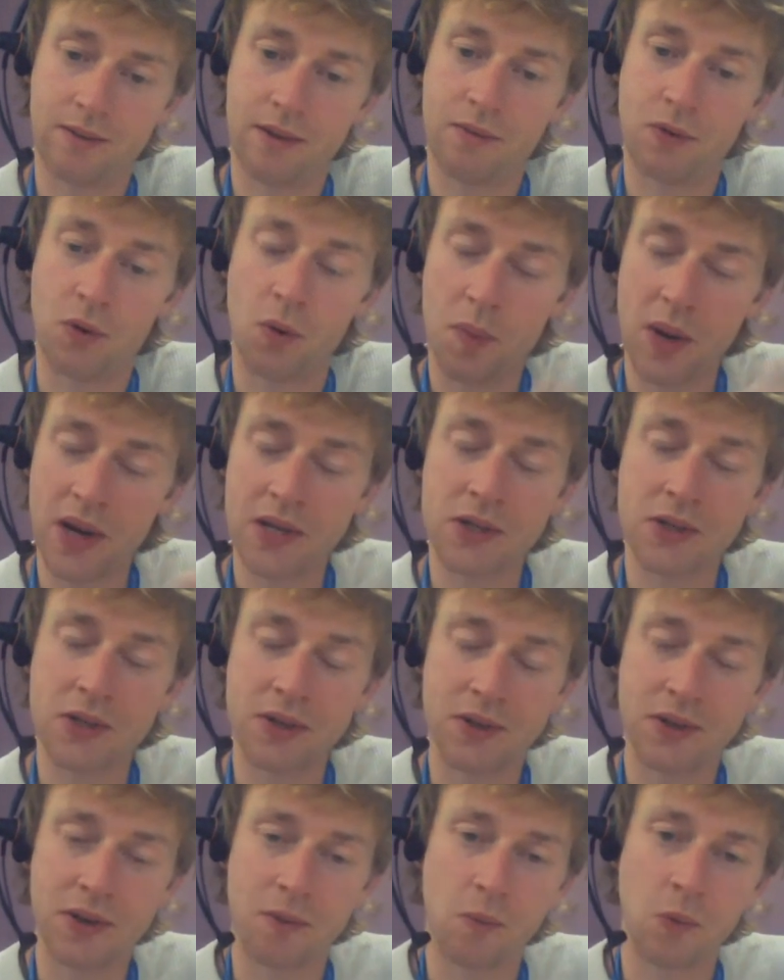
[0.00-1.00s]
you're a patient,
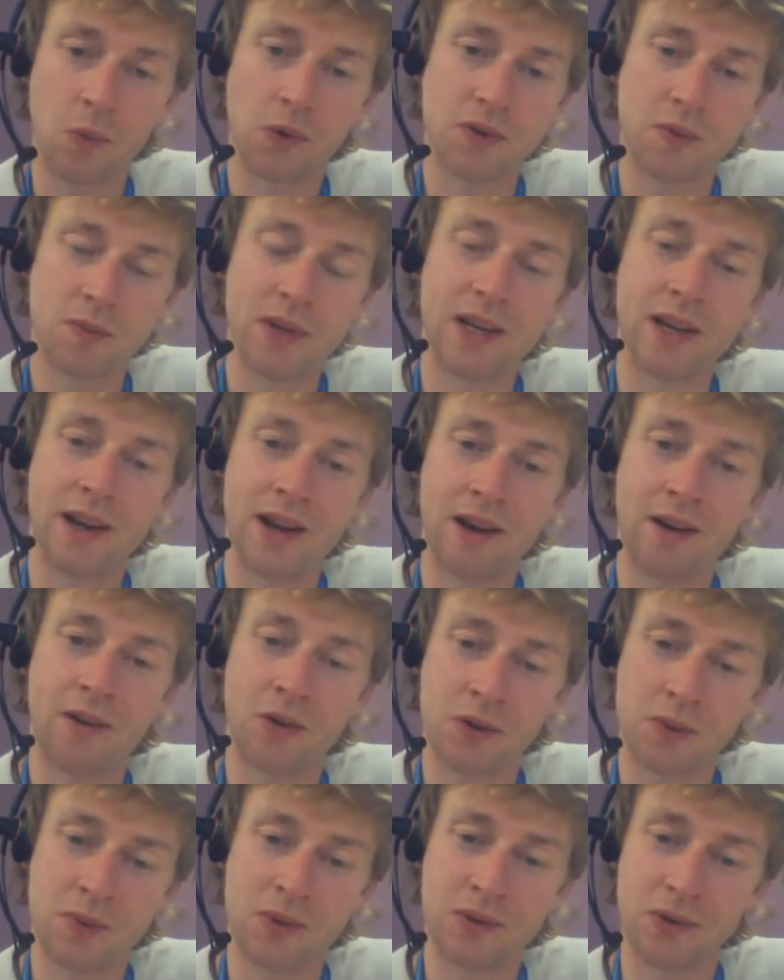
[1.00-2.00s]
you don't want to be in a
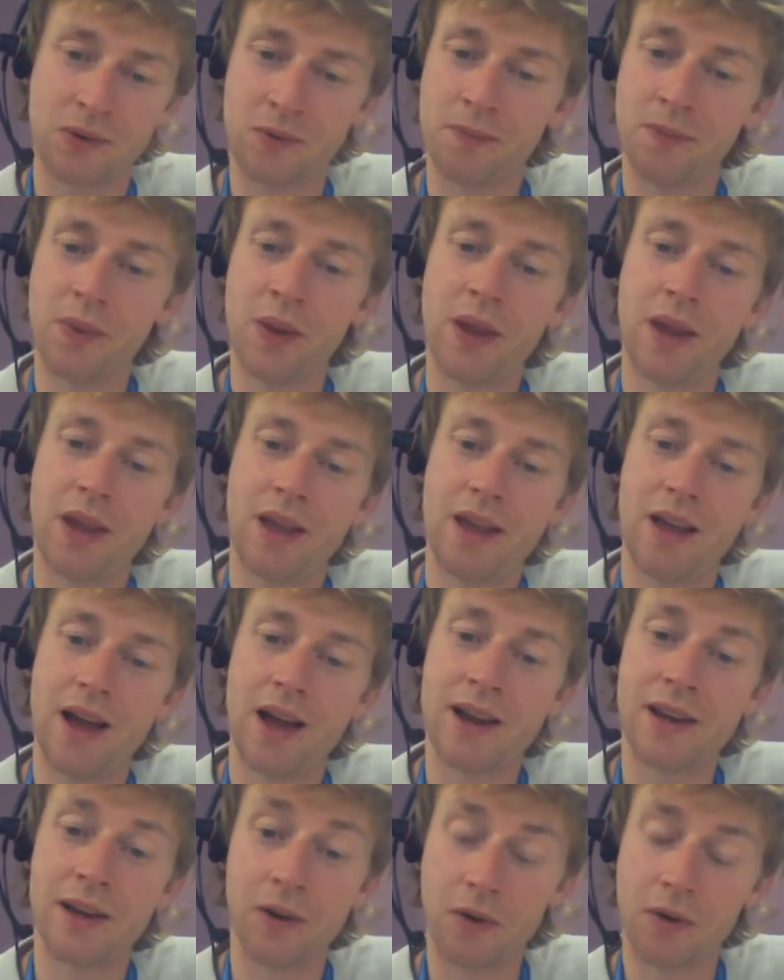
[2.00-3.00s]
hospital
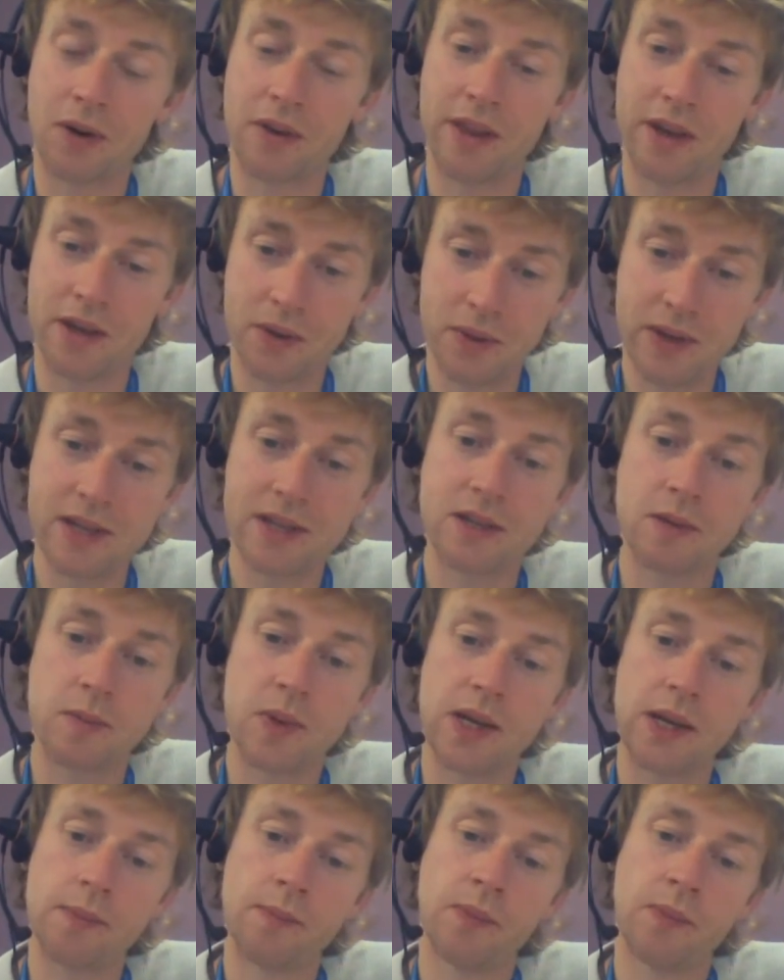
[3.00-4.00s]
any longer than you need to
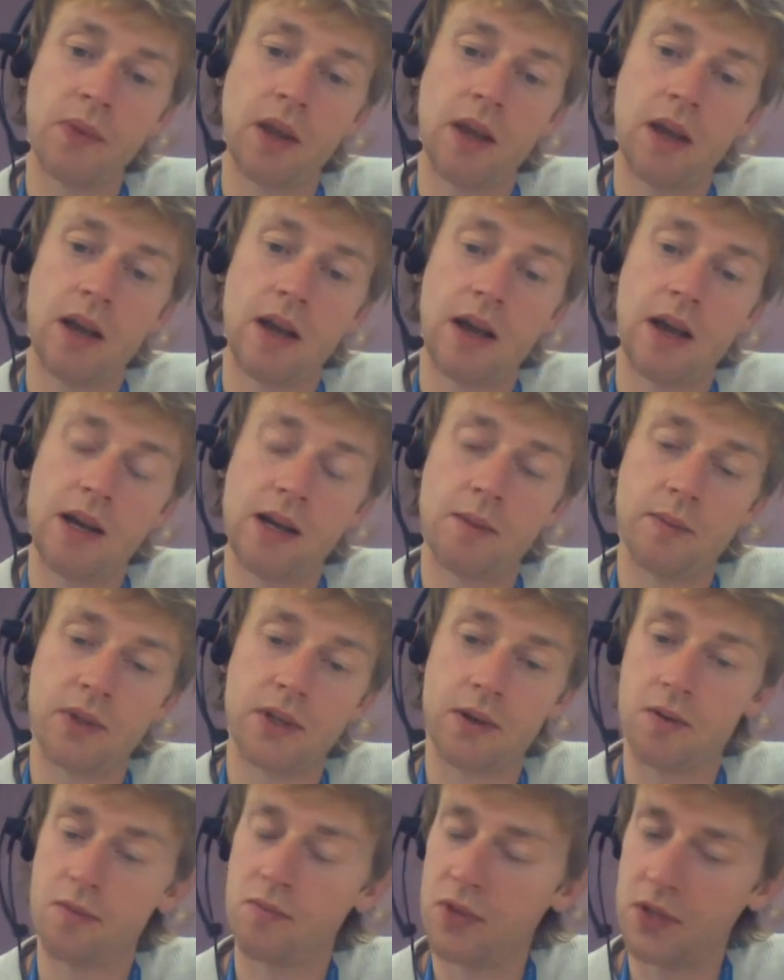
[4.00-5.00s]
be.
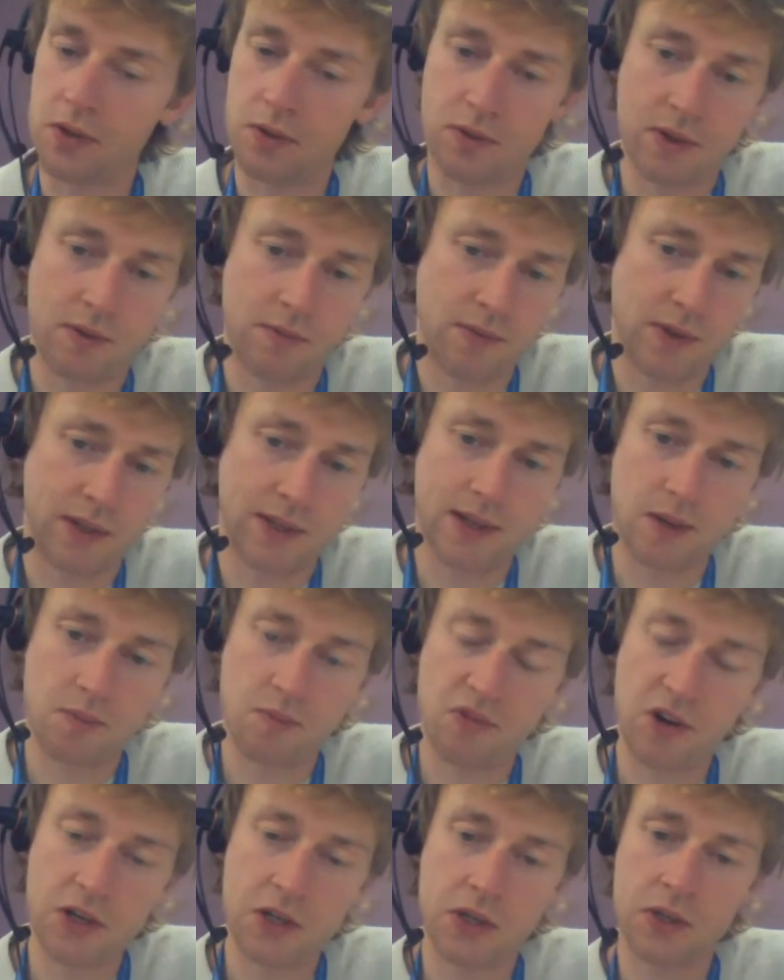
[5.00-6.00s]
So it can result in things
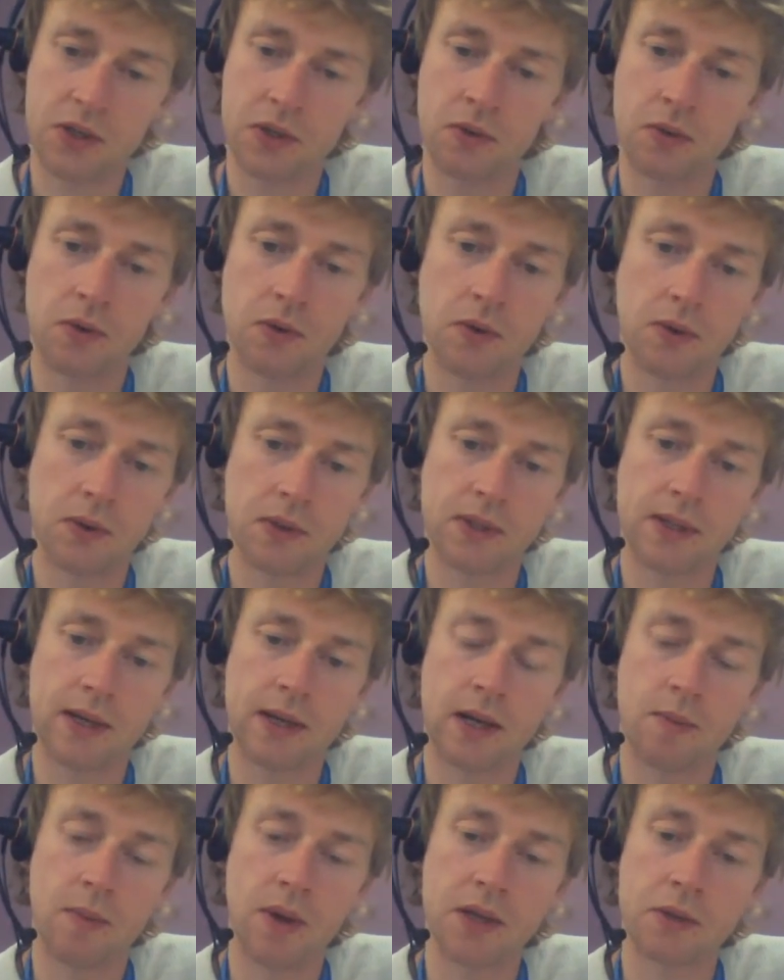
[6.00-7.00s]
like pressure sores,
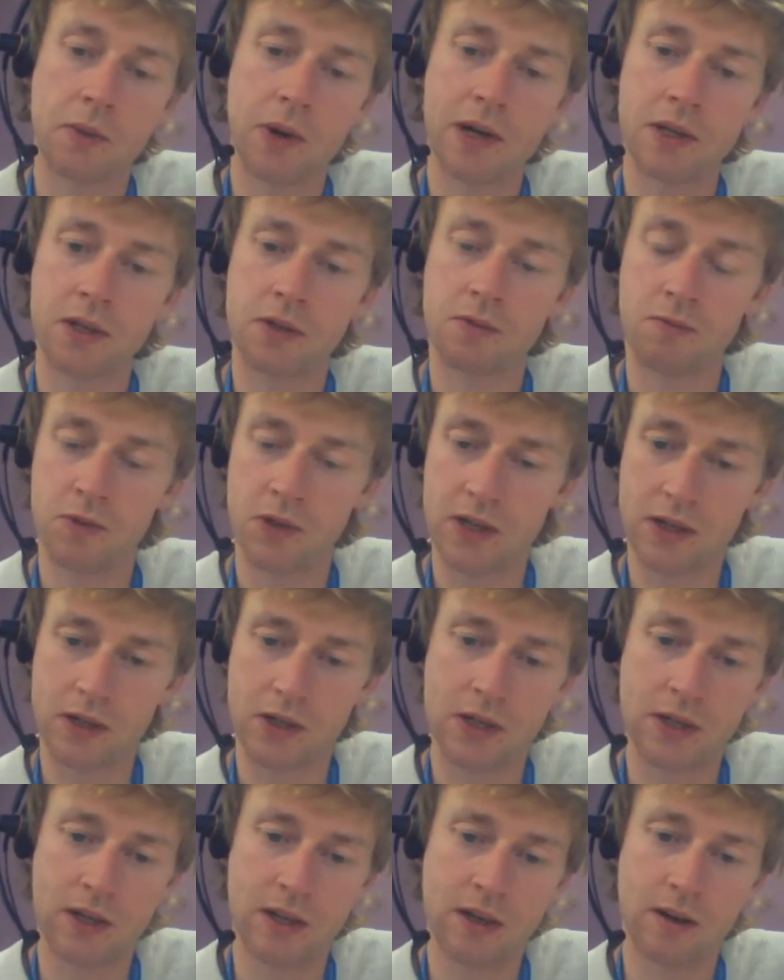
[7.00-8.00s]
as well as
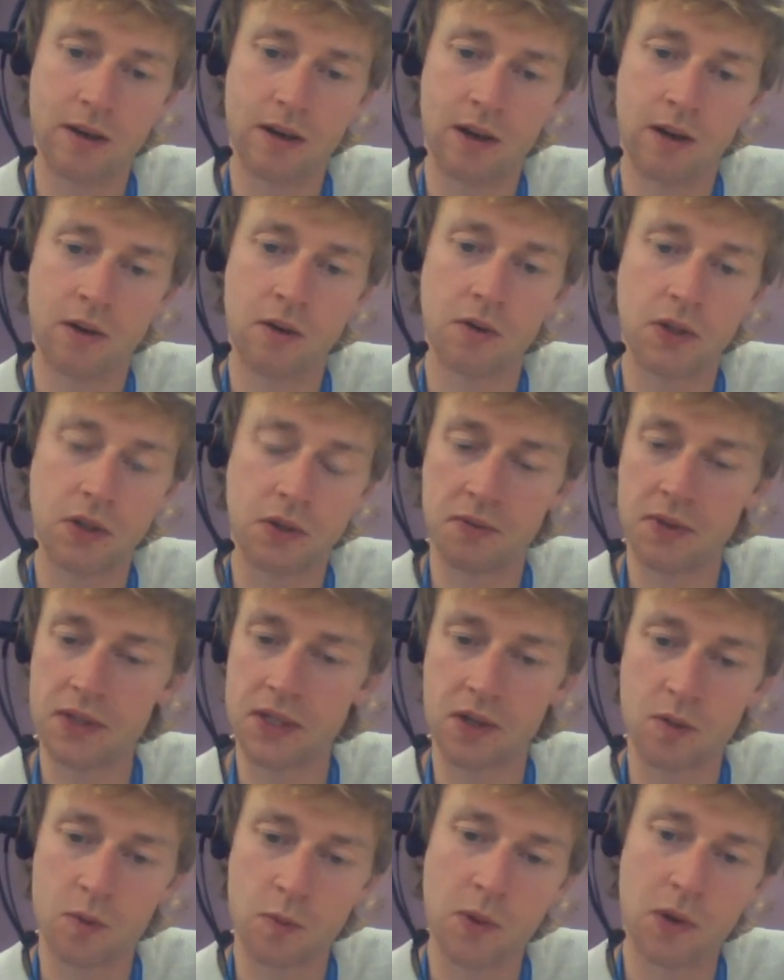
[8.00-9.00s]
reduction in not just
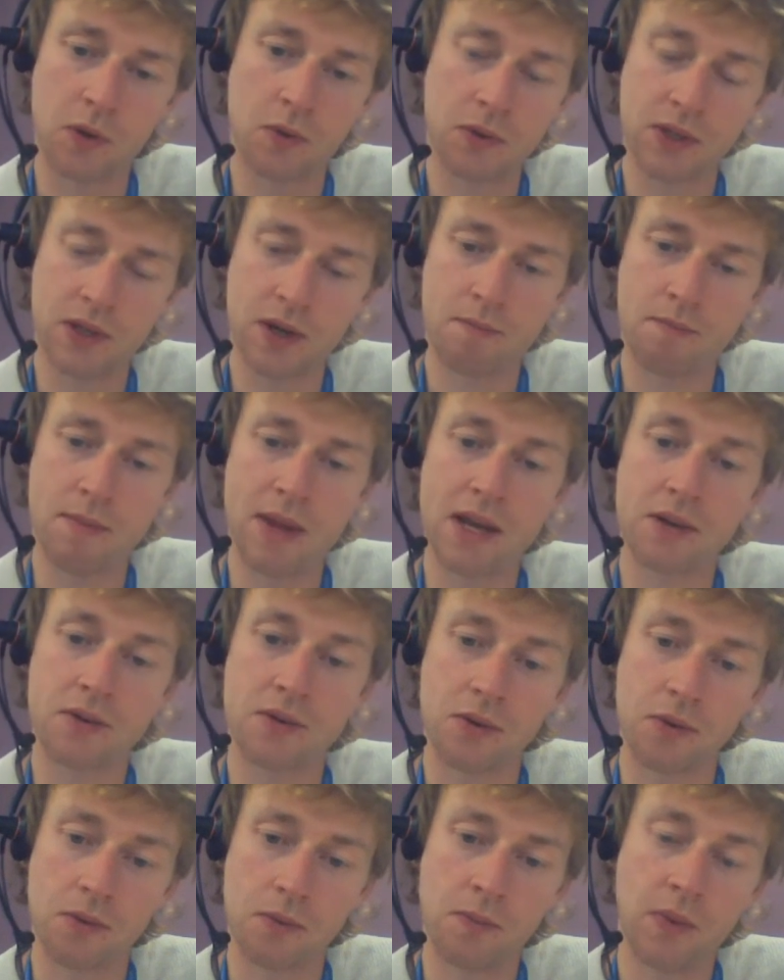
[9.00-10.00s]
physical but also
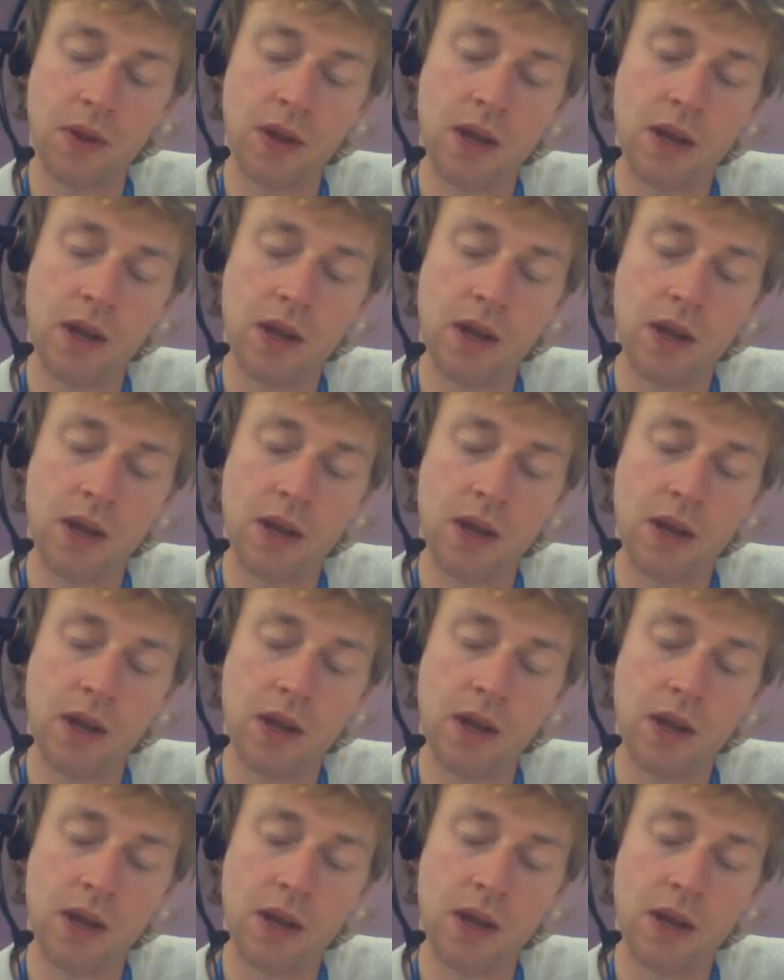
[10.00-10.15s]
mental